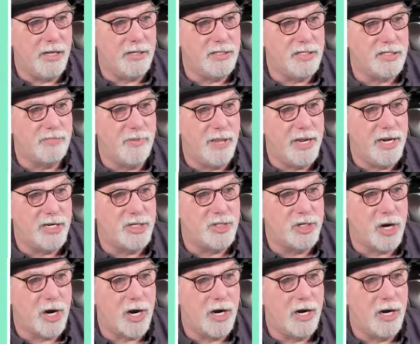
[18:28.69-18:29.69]
display a
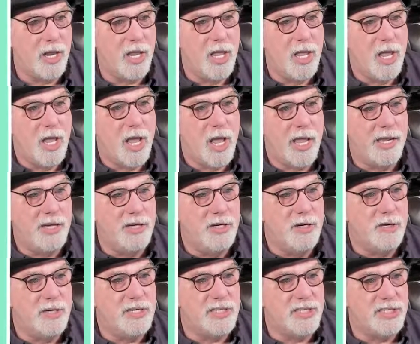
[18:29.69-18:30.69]
chart. I can
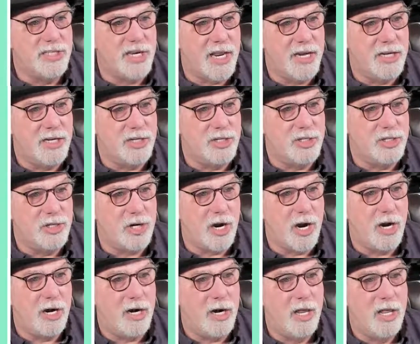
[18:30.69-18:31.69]
do a Descendant
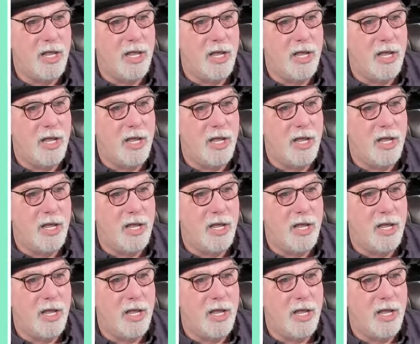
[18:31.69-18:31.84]
Chart.